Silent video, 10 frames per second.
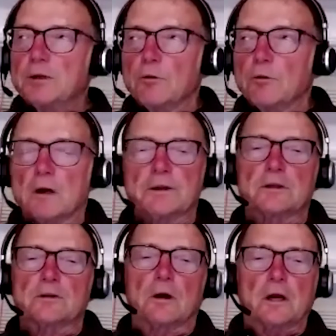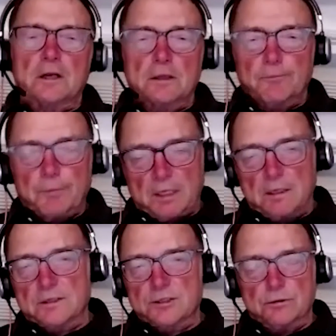you are the target
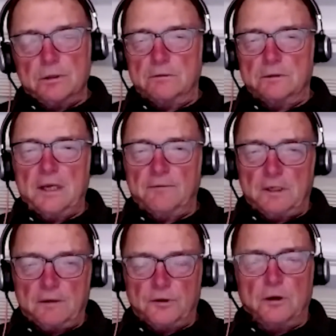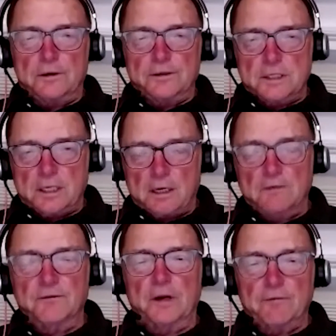because you don't have enough cars to
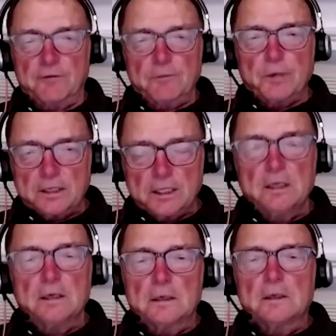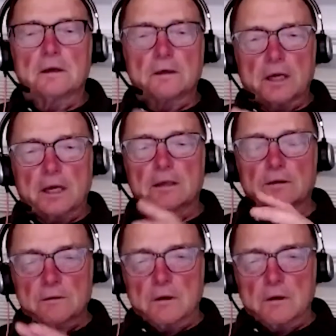cover everybody. Okay.